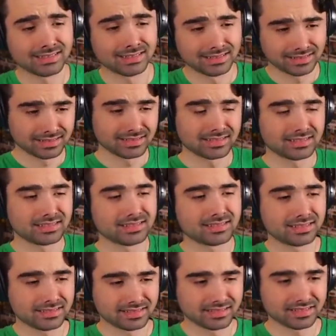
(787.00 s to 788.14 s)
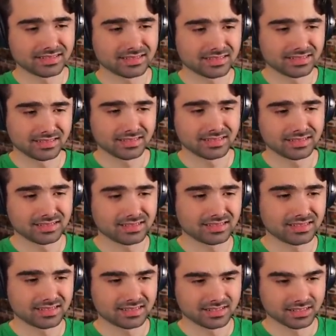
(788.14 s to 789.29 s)
Round is foxy.
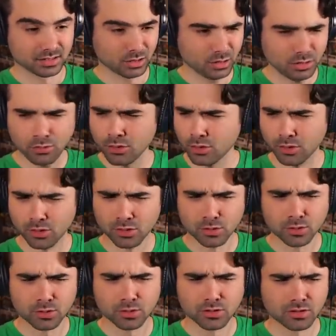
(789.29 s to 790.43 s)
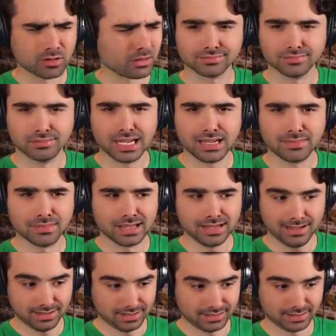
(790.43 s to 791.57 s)
Oh. My
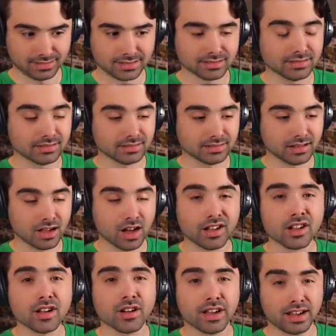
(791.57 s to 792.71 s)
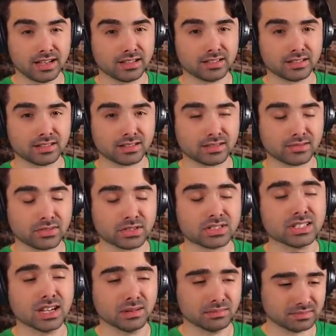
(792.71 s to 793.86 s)
man is hungry for
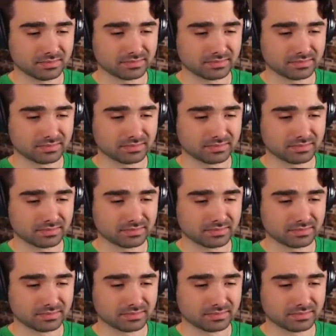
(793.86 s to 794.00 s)
some.